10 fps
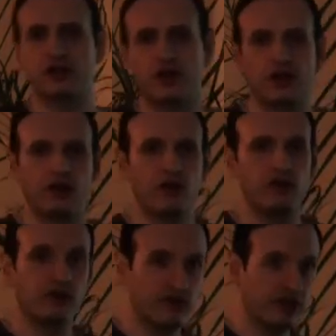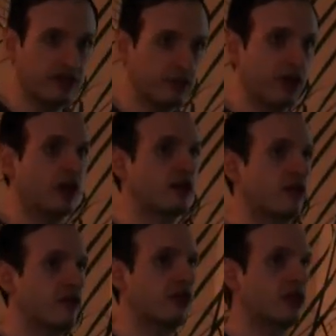Of course, you can spend a lot
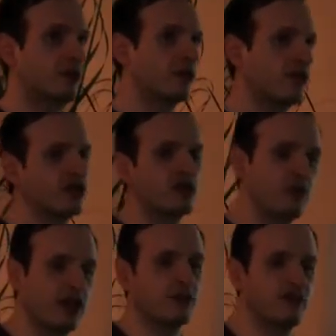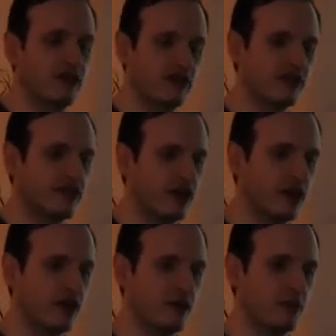of time, just playing with this.
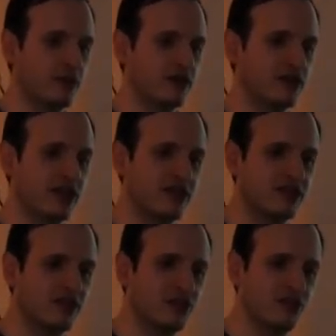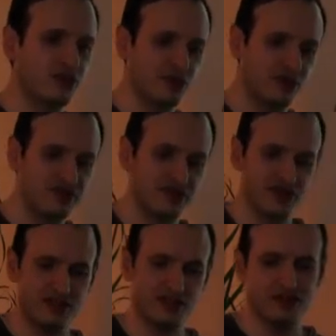But as you
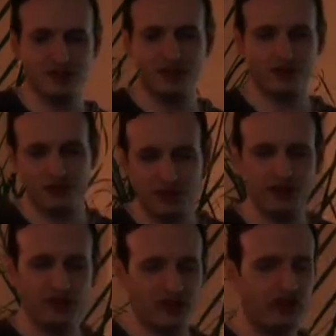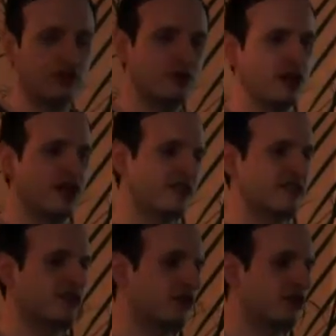start, doing other things, you realize
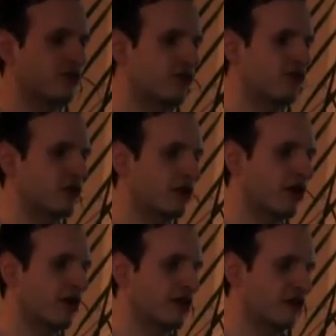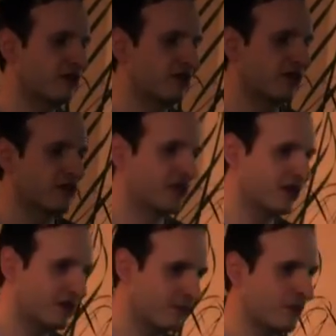it's actually good for a lot of things.
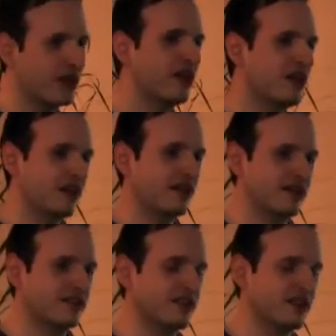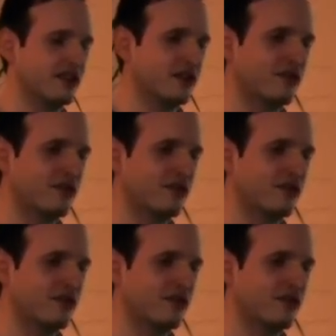That's, for